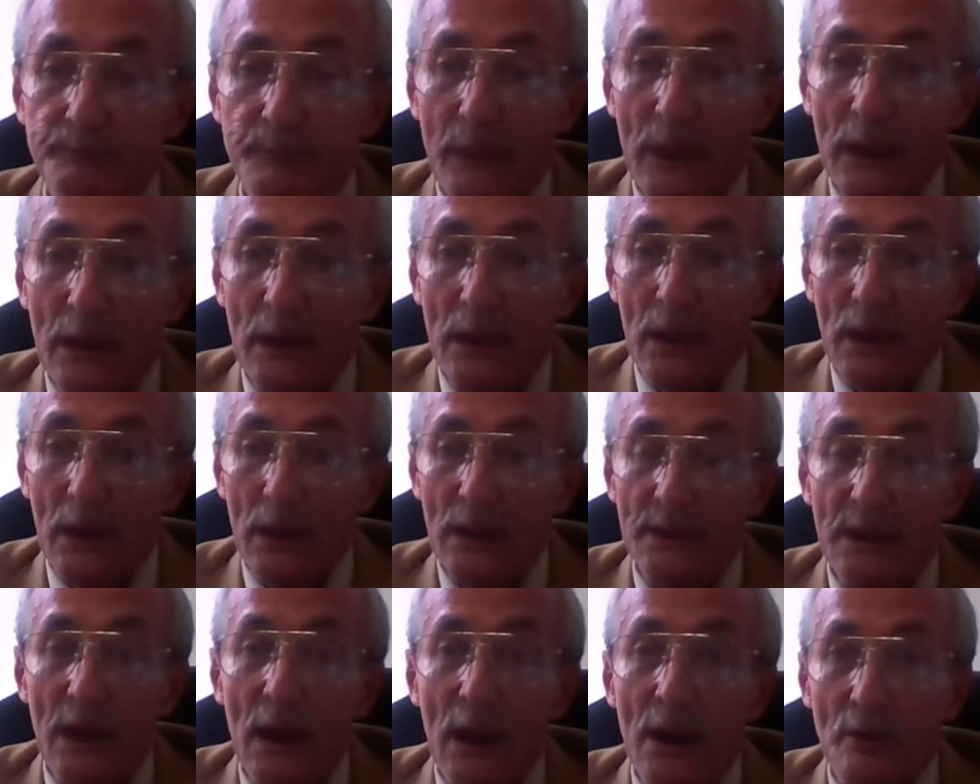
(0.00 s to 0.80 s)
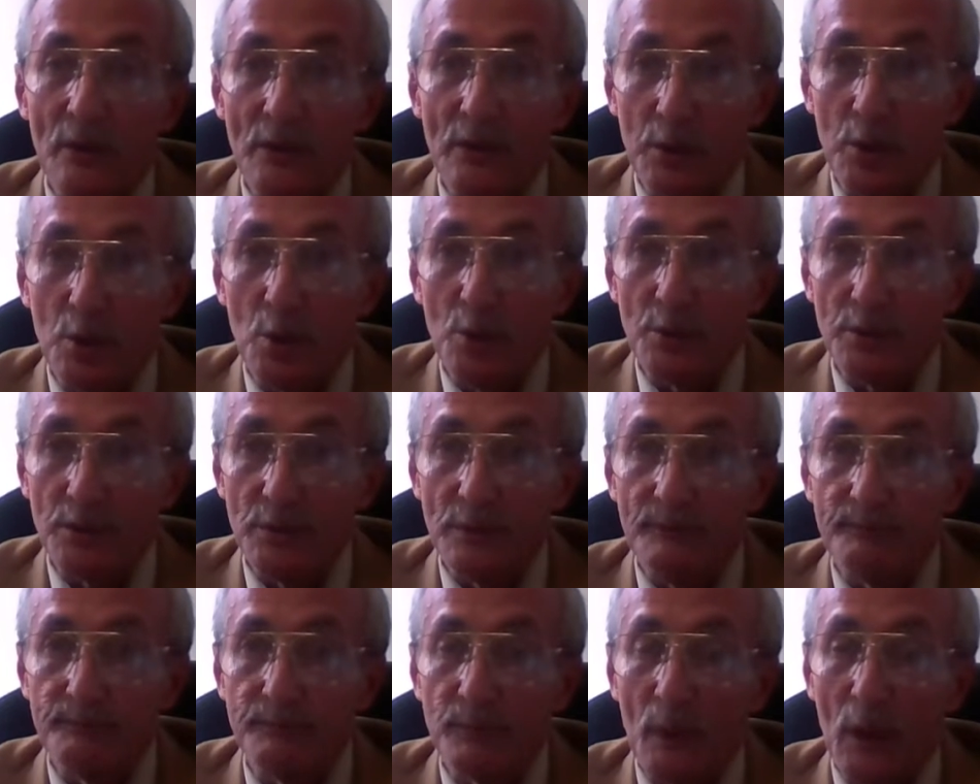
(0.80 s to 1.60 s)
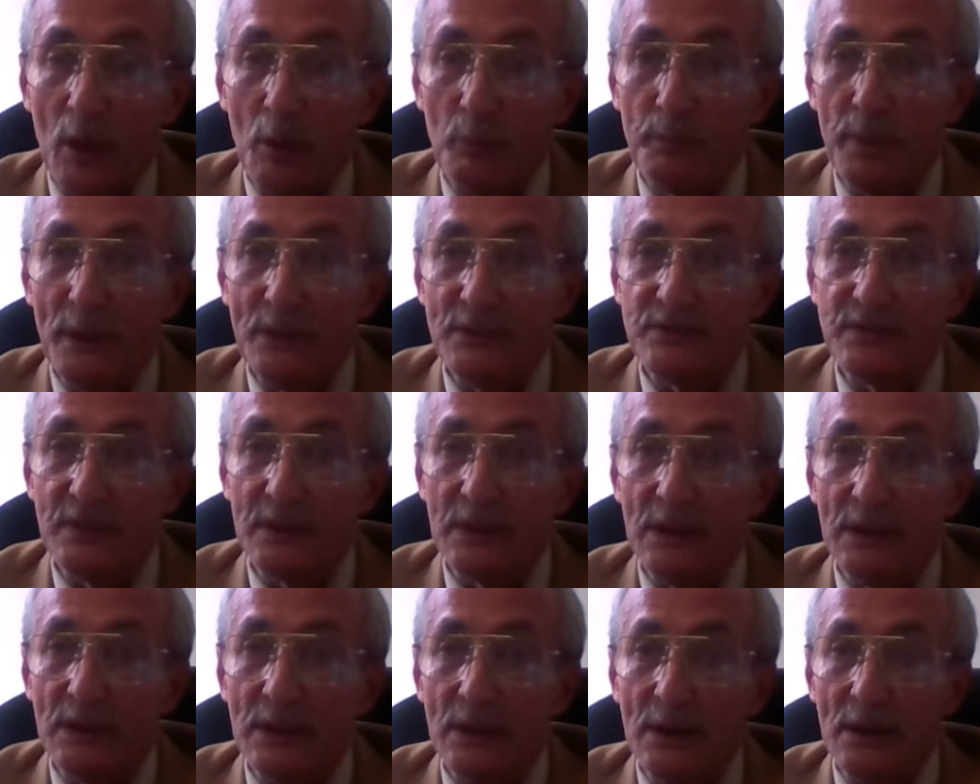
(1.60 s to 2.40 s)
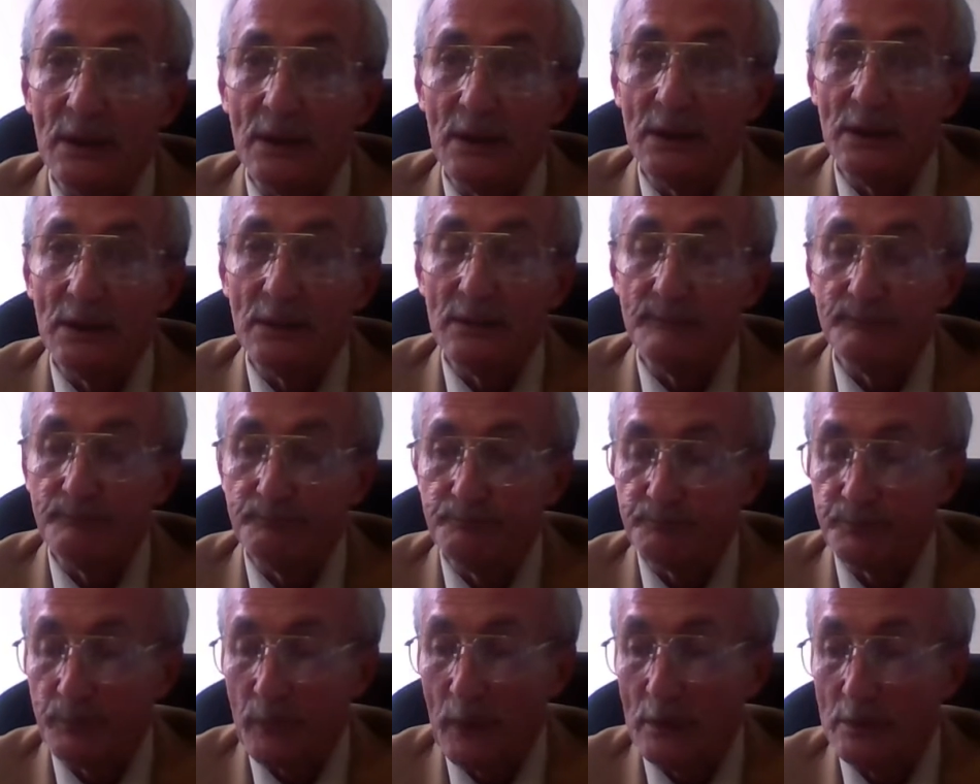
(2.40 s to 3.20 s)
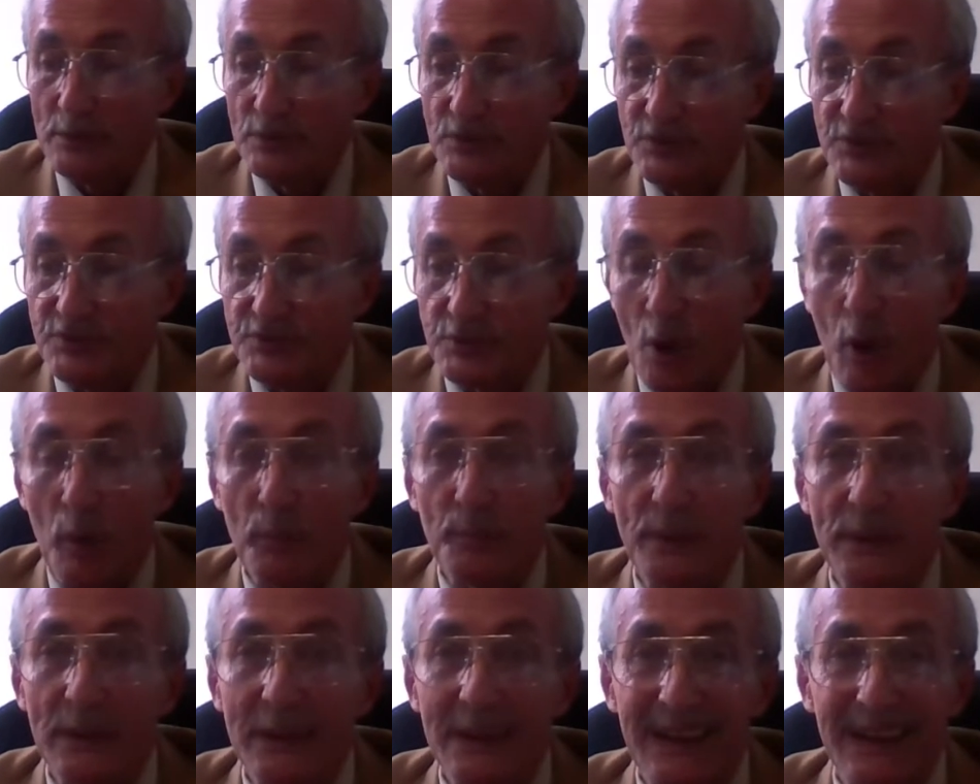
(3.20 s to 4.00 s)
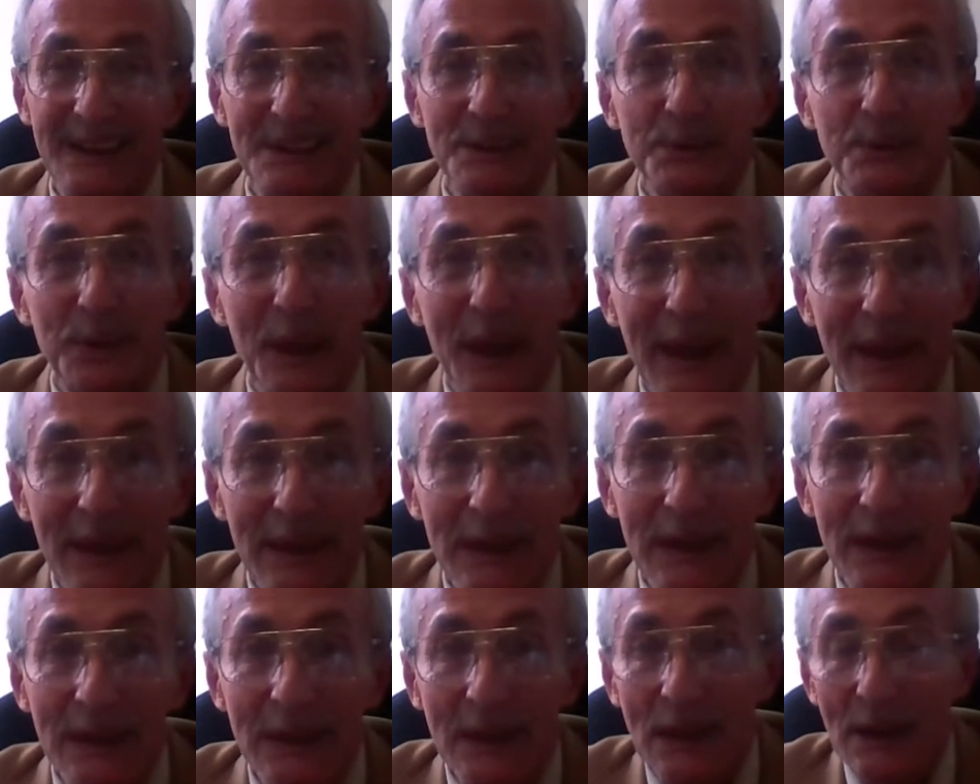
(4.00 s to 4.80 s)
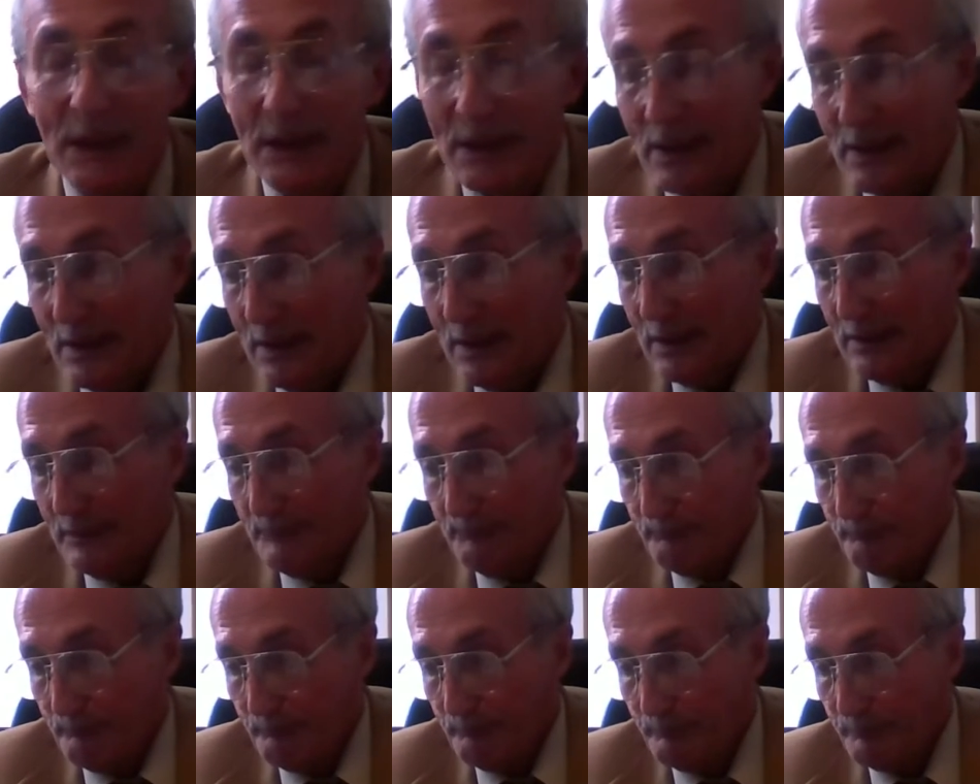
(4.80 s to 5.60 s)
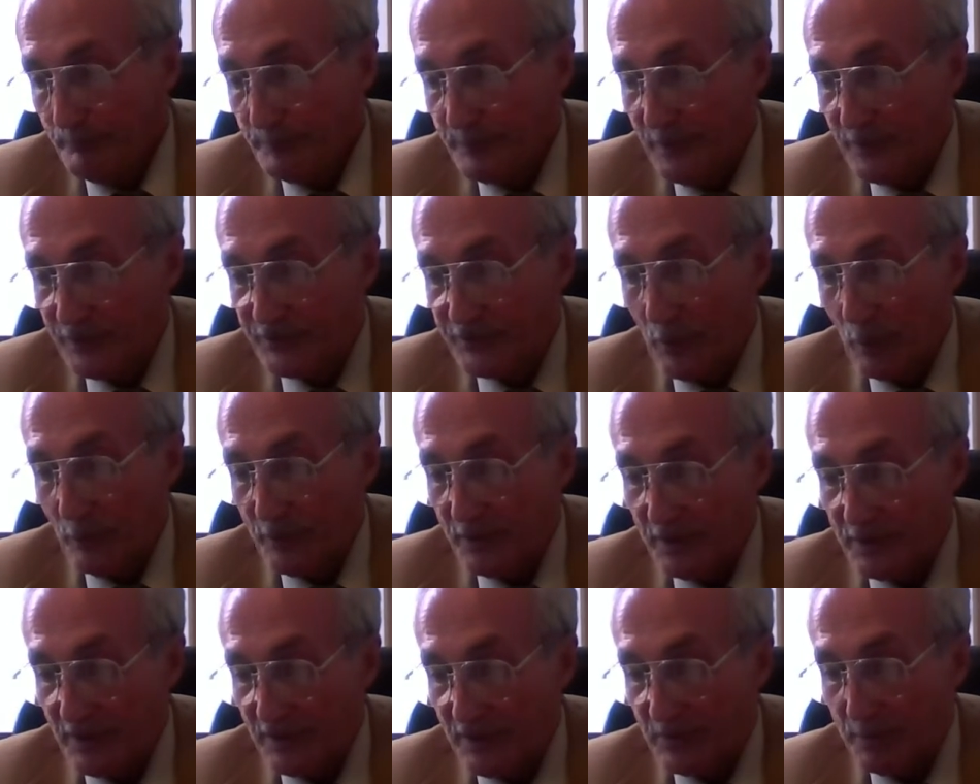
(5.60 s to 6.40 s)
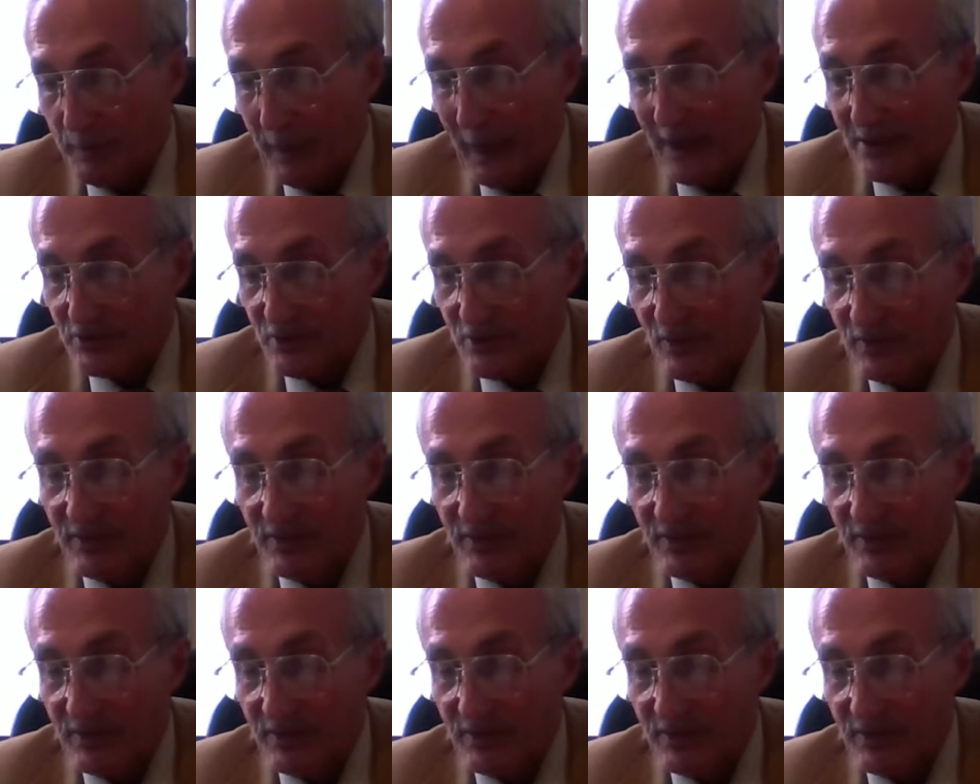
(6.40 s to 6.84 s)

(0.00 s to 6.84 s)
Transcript: an Iron Curtain, basically stopping, containing Soviet expansion.